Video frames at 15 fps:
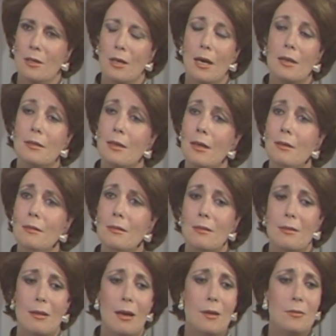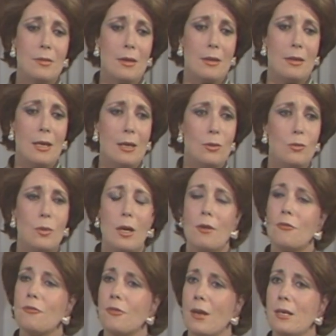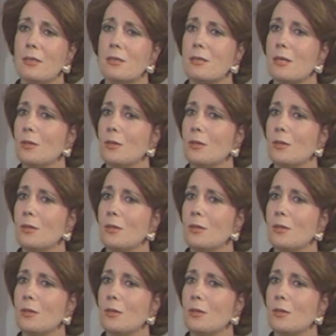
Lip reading: And then after that, we are friends,